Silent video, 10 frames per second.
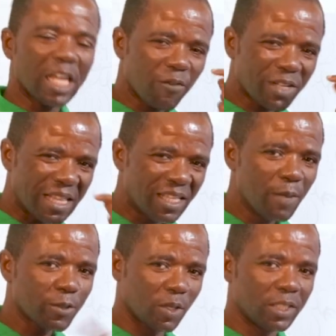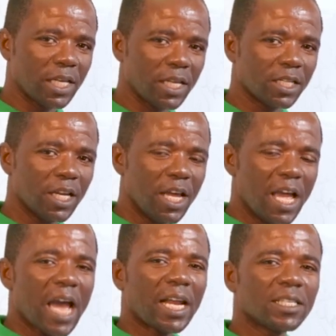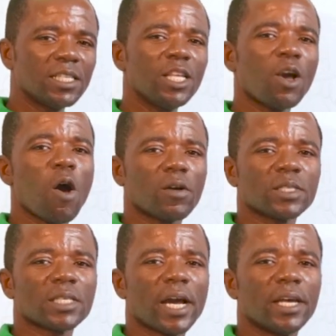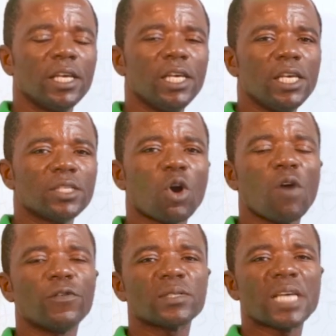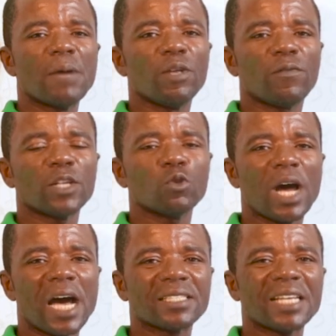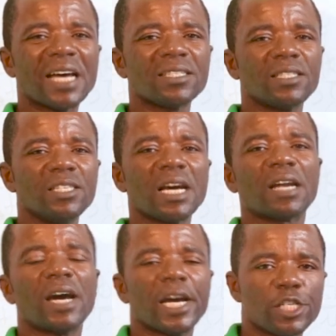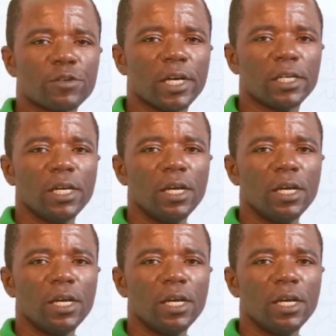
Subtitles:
Even as the name suggests, an acidic oxide is oftentimes referred to as acid anhydride.